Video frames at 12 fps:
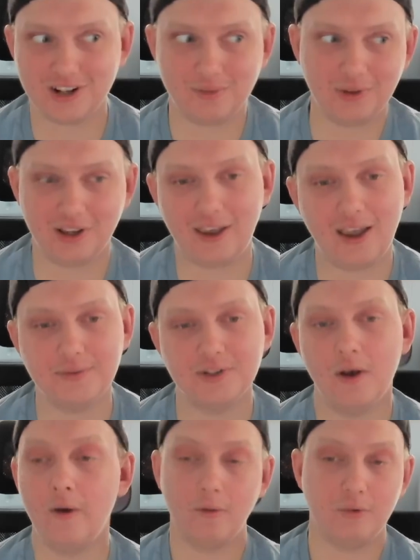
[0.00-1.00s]
couple of games,
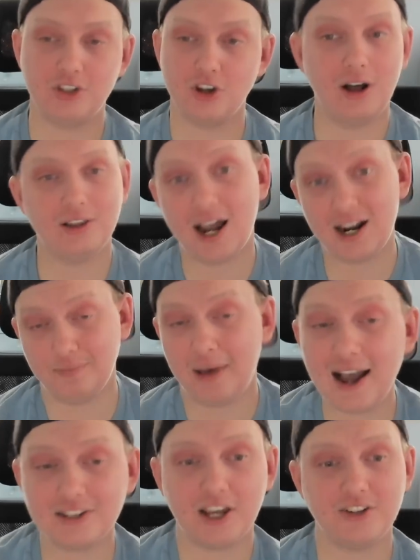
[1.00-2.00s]
we saw a lot of
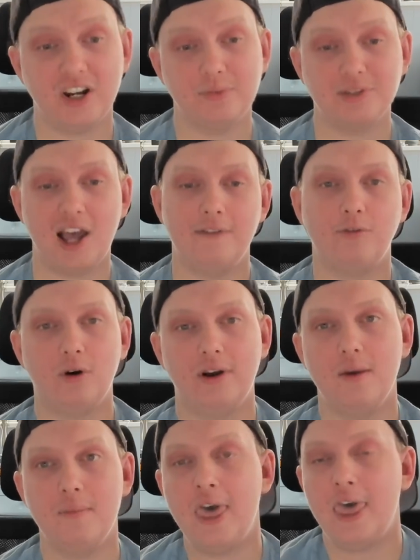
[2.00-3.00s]
pass-catching upside for
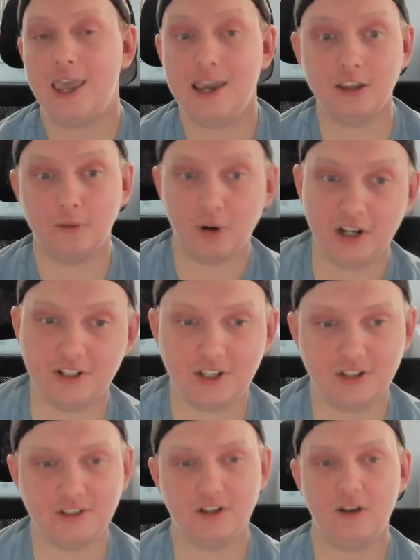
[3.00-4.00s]
him in the
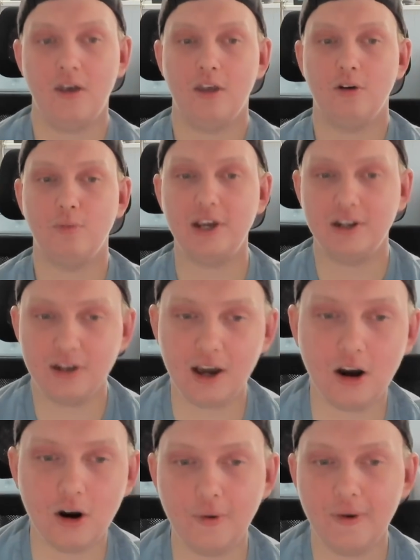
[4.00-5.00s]
preseason. We
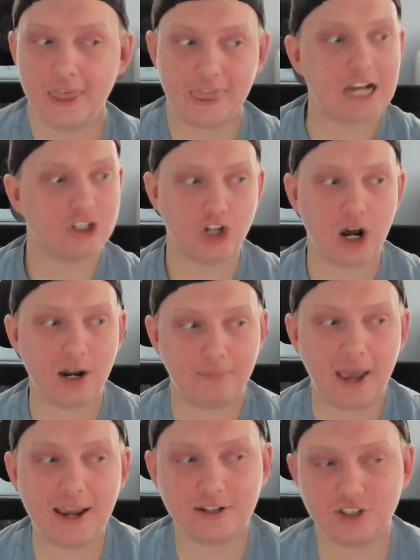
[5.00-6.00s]
know that Sean
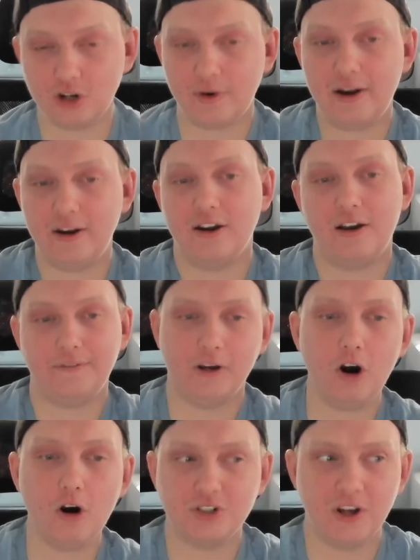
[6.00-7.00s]
Payton's a great enough
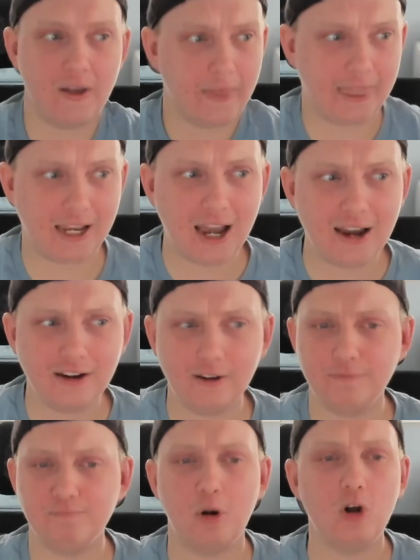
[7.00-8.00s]
coach to kind
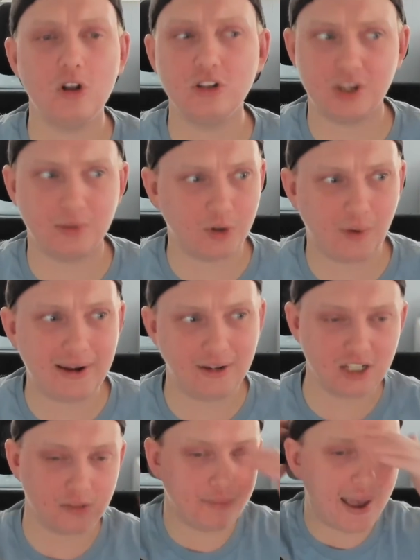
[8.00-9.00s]
of pull some
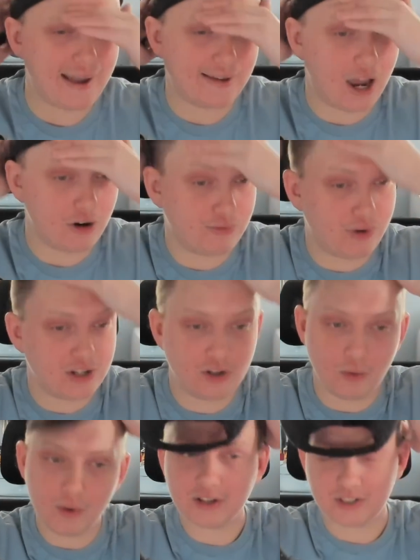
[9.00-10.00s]
greatness back out of
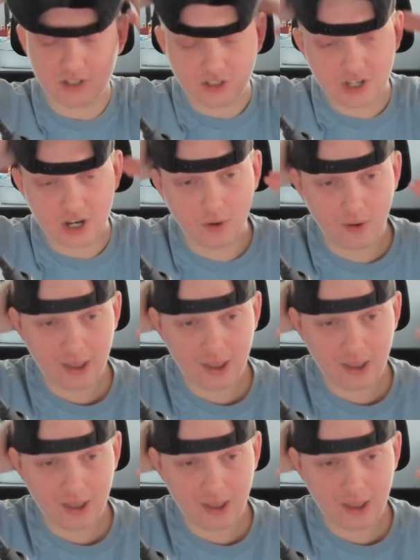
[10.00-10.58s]
Russell Wilson. So,